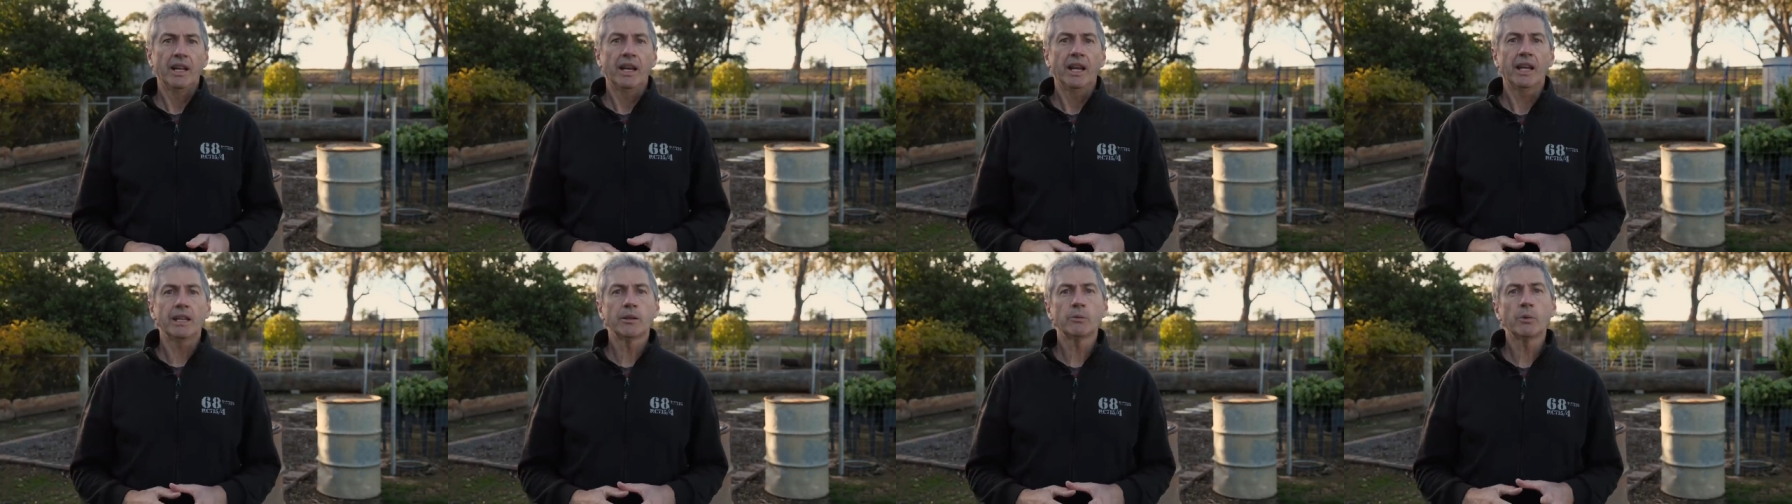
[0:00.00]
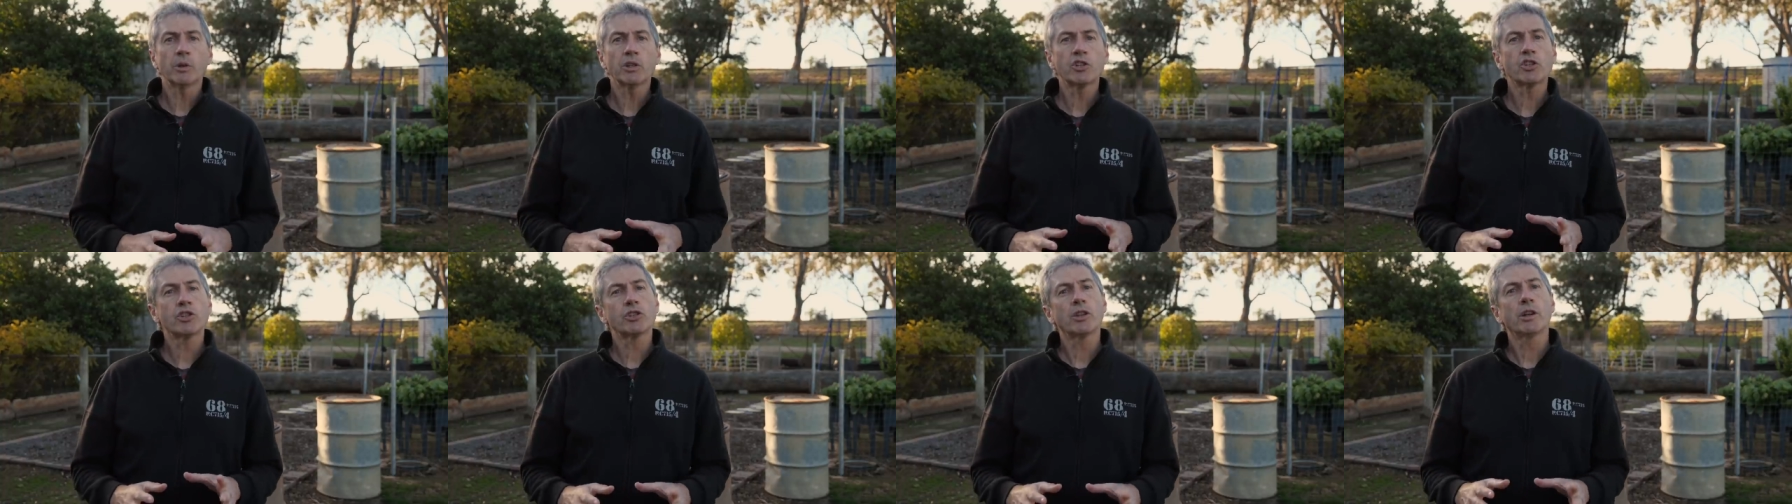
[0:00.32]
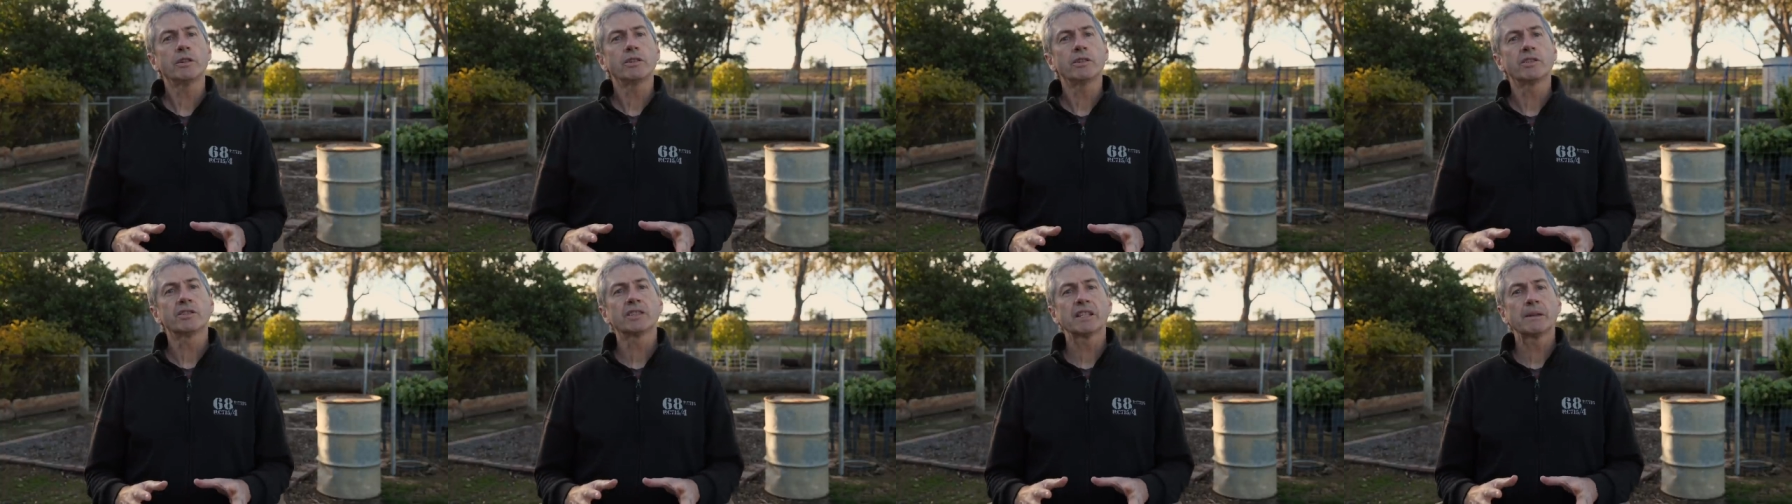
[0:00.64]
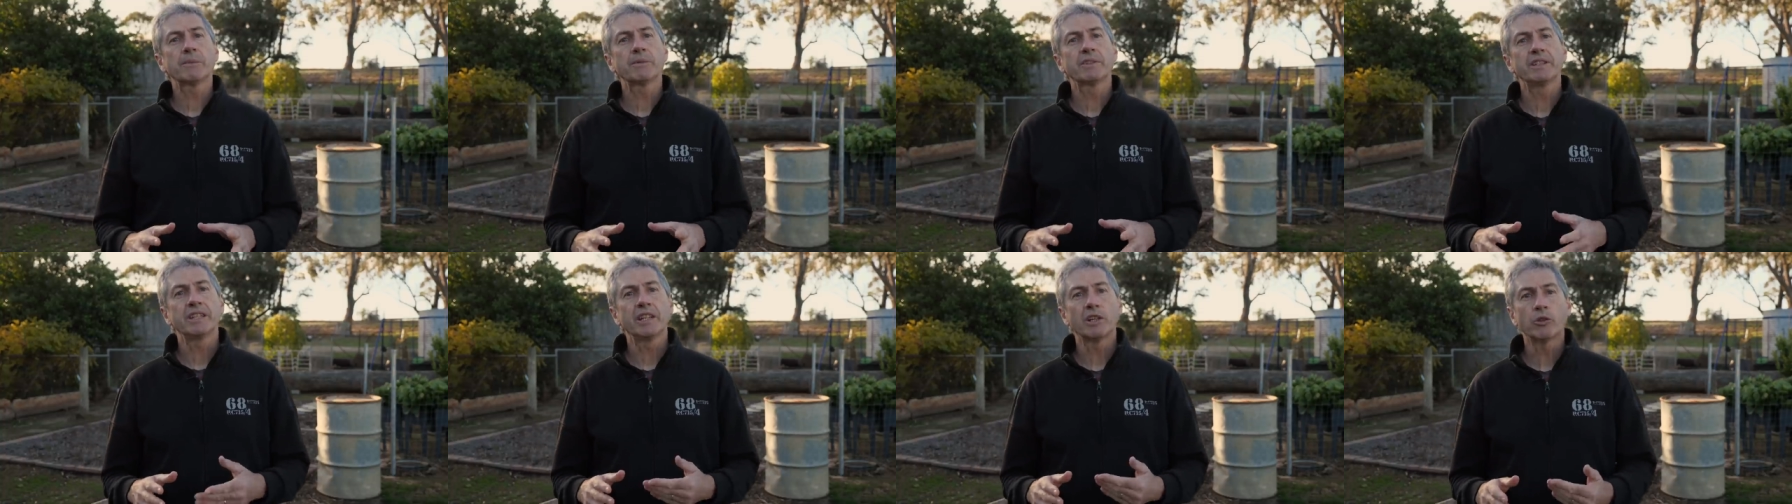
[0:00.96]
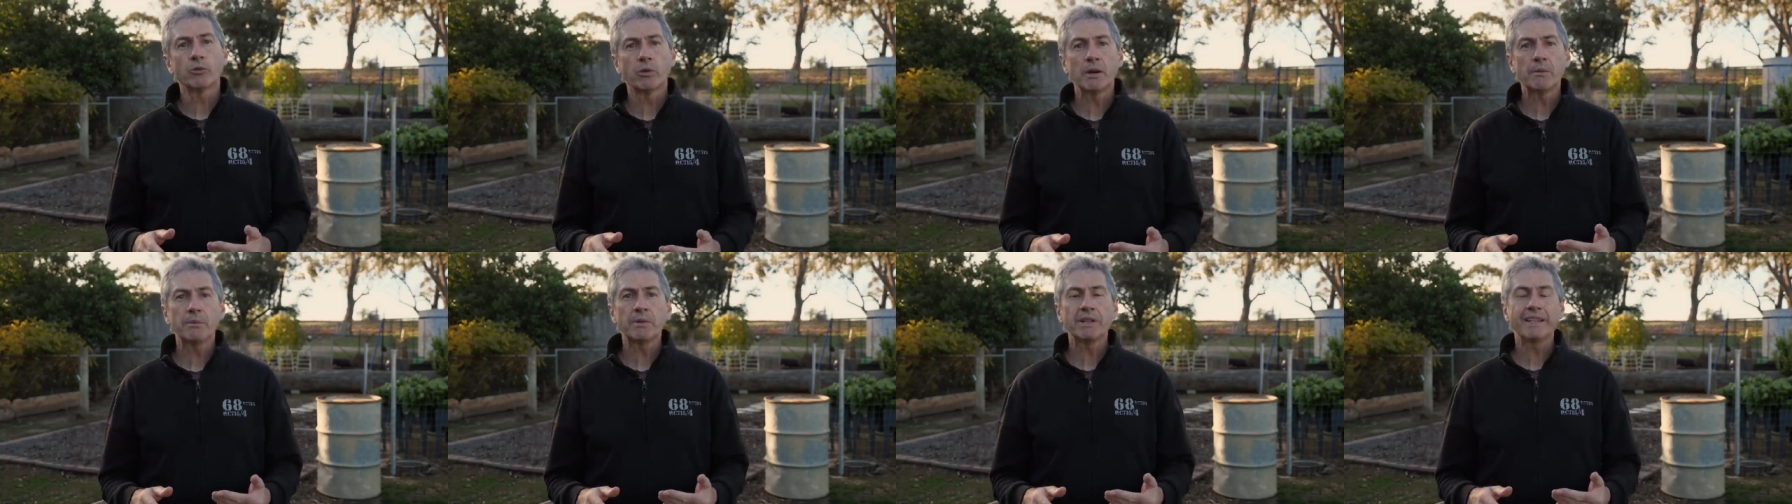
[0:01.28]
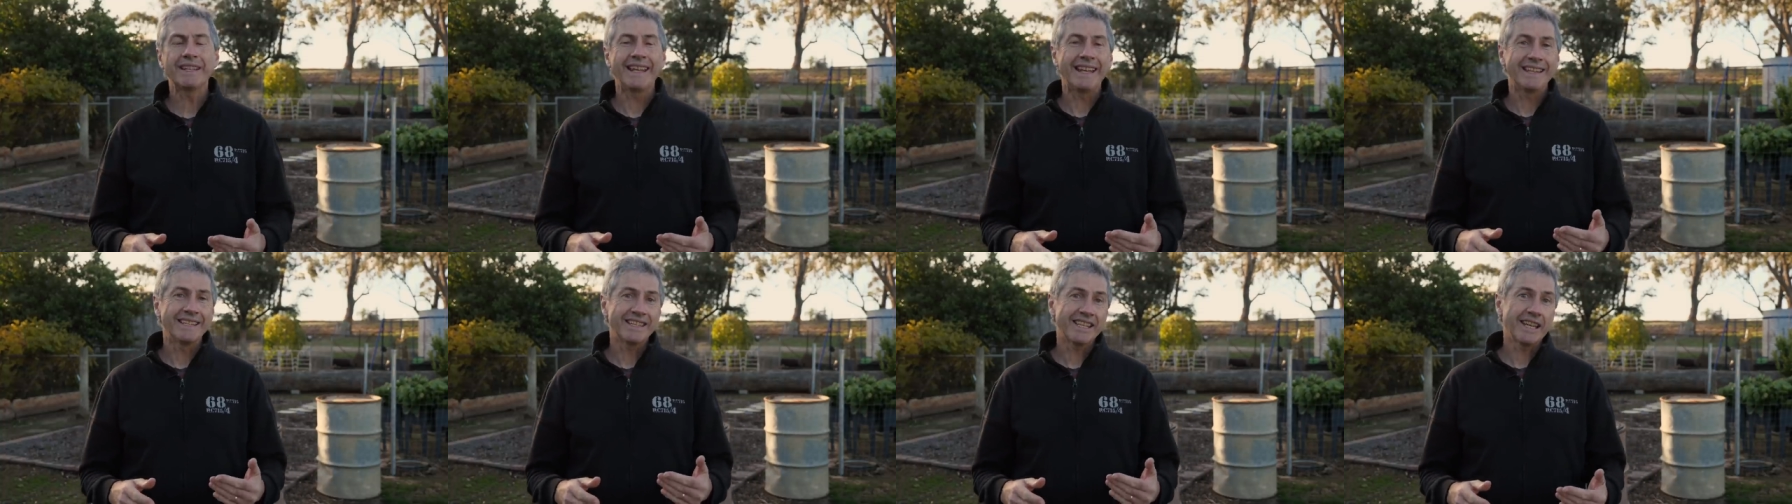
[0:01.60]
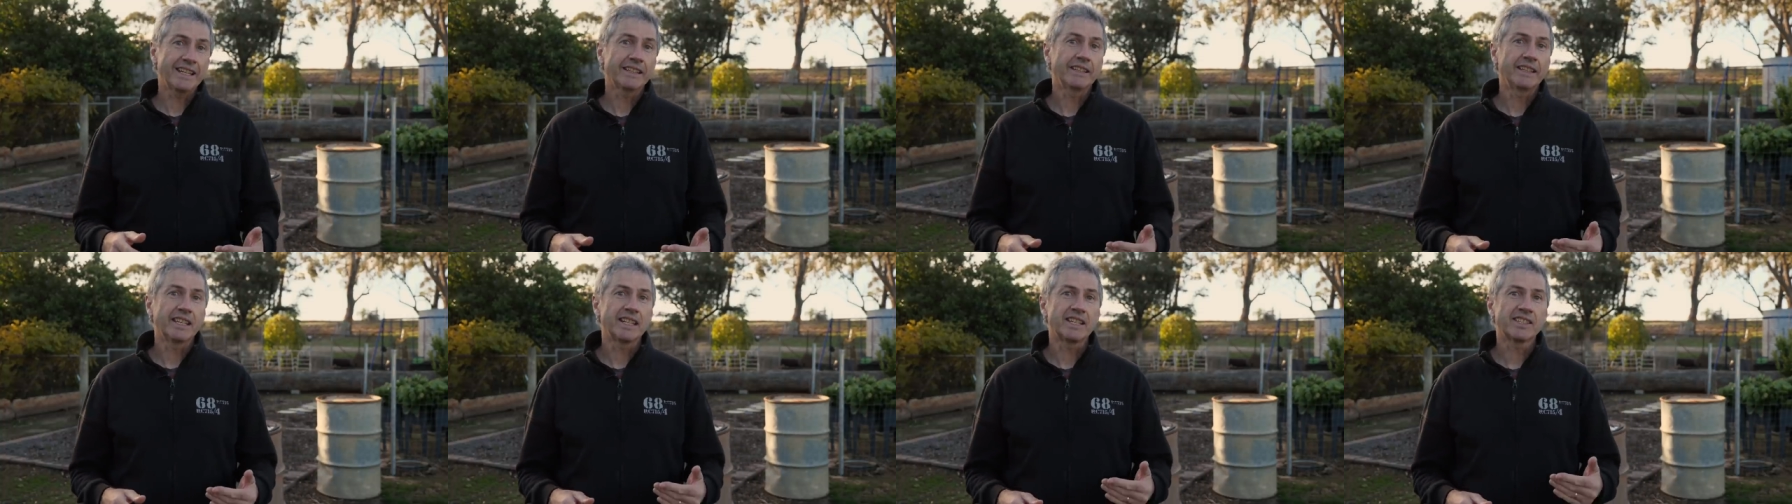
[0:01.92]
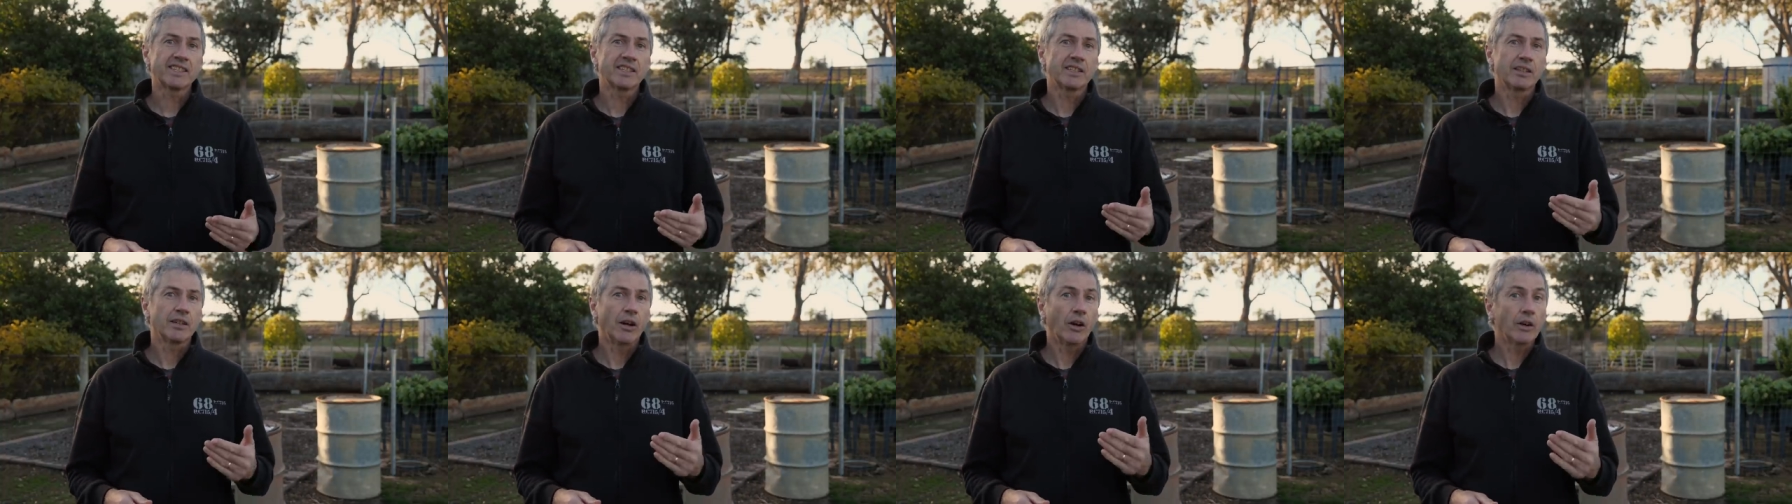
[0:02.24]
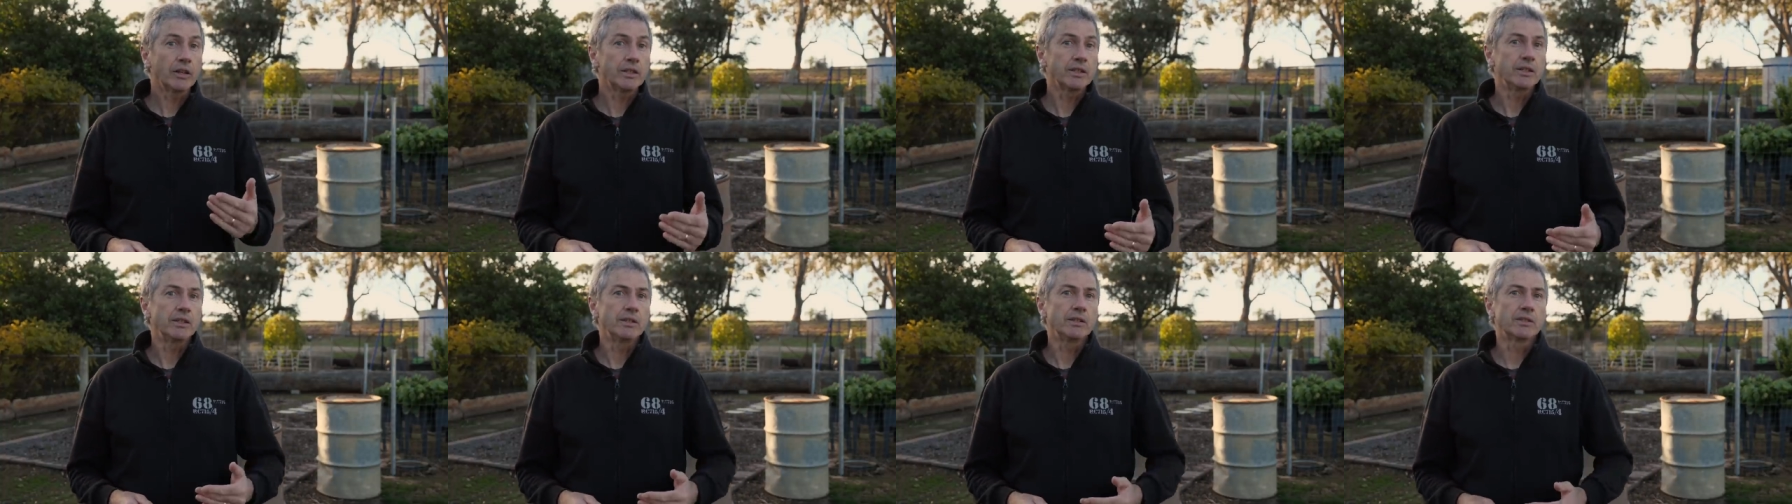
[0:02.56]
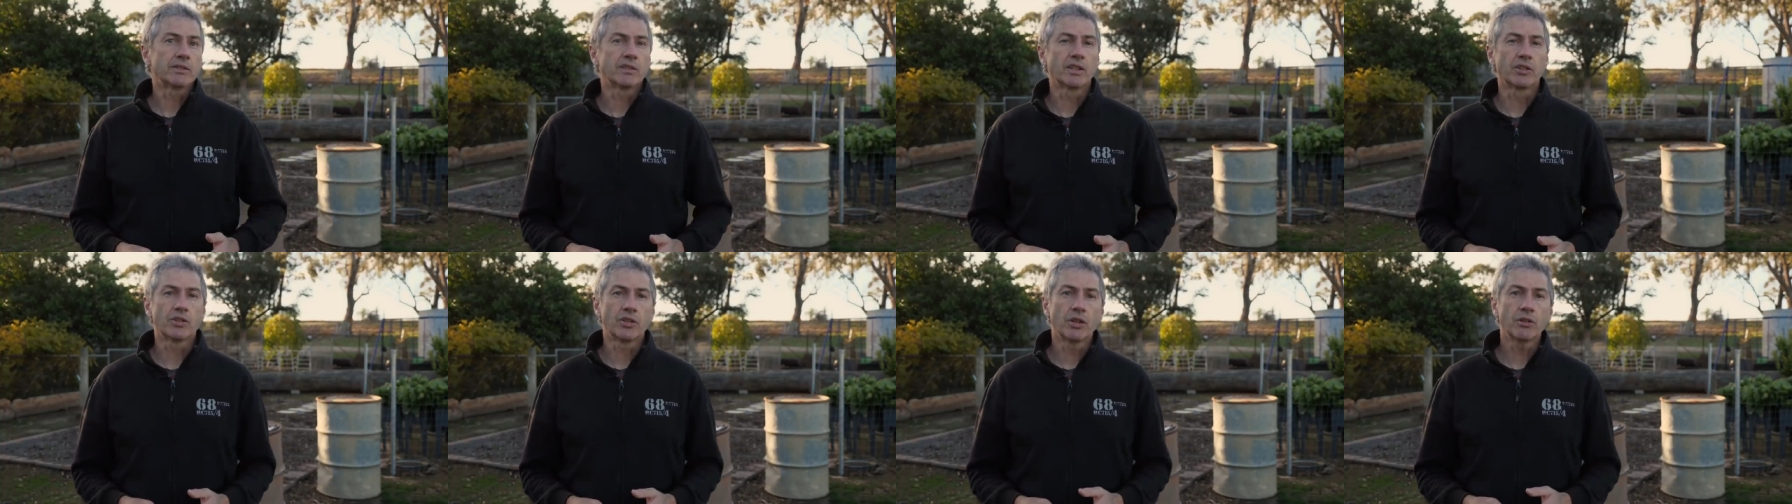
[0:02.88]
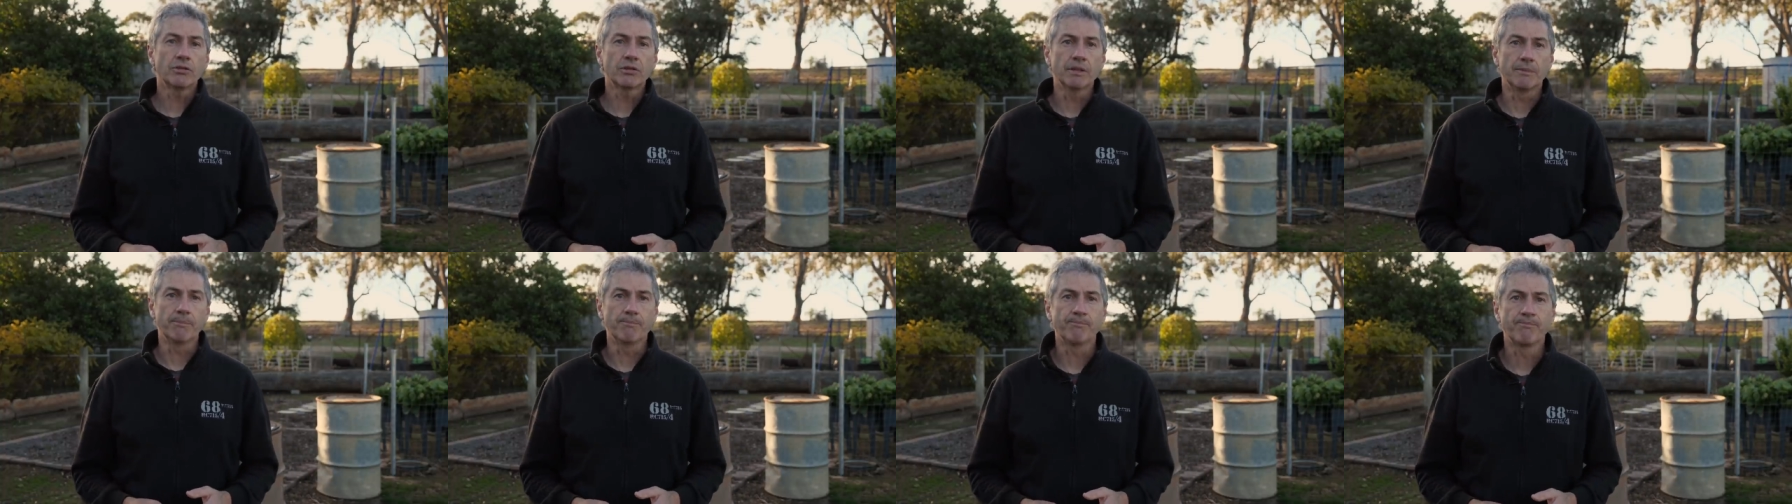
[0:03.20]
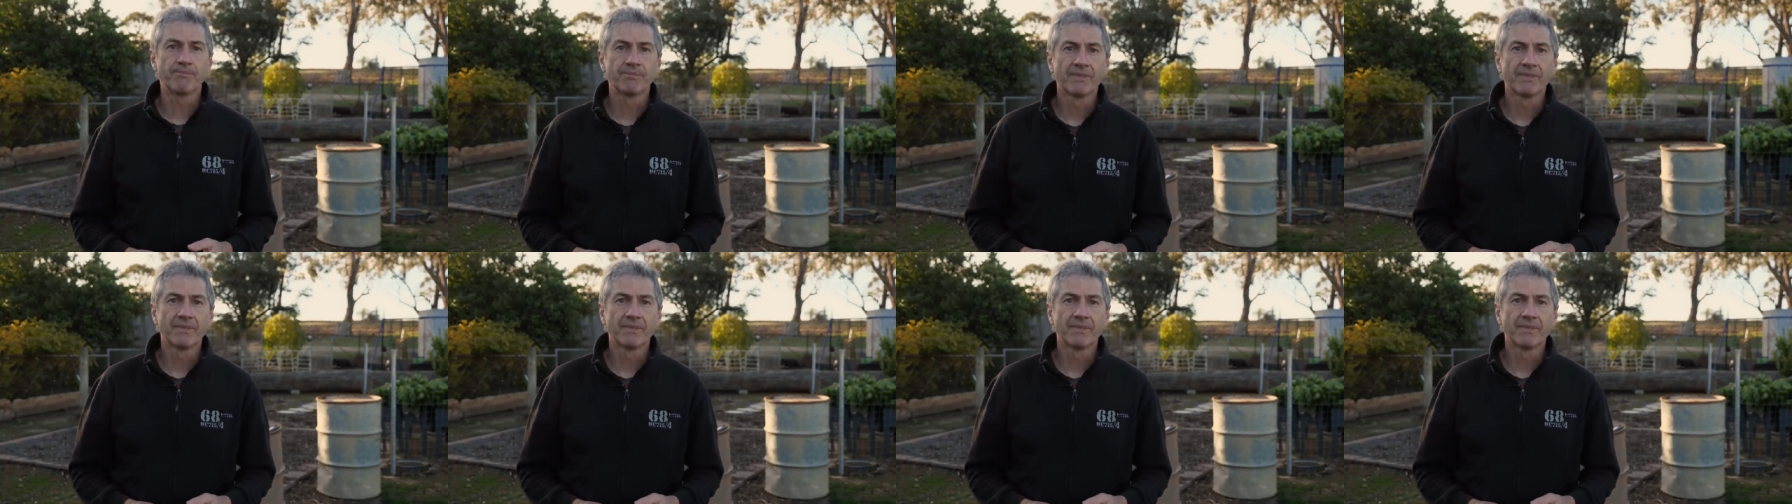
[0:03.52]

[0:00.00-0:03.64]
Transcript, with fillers: and I want to show you some of the equipment and techniques I use to shoot them.